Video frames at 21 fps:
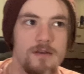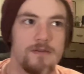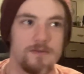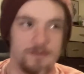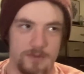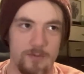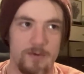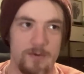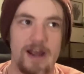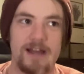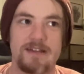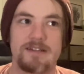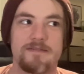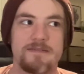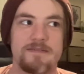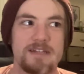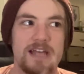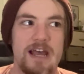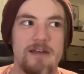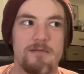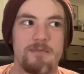The rise of
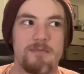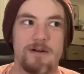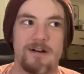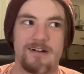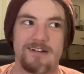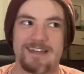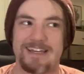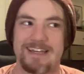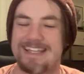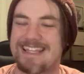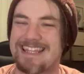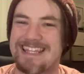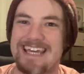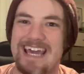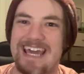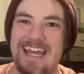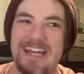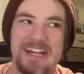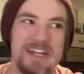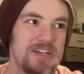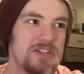cyberpunk in the
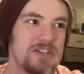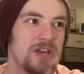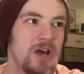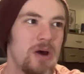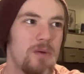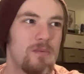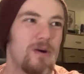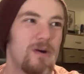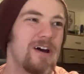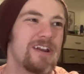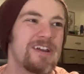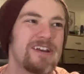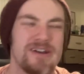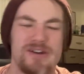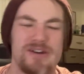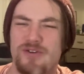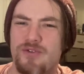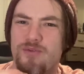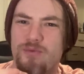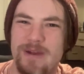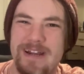80s brought in a
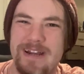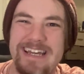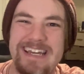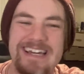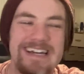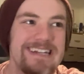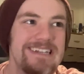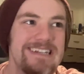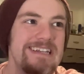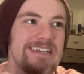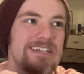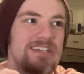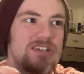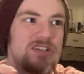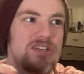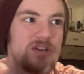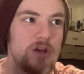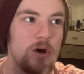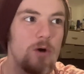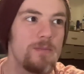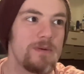gritty,
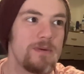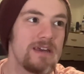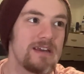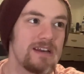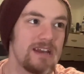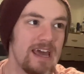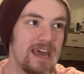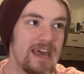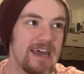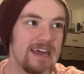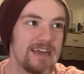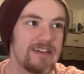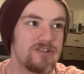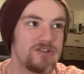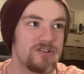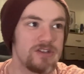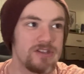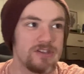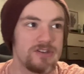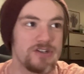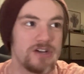dystopian edge
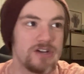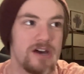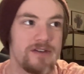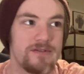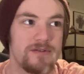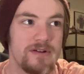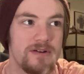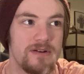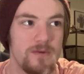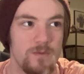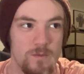to the genre,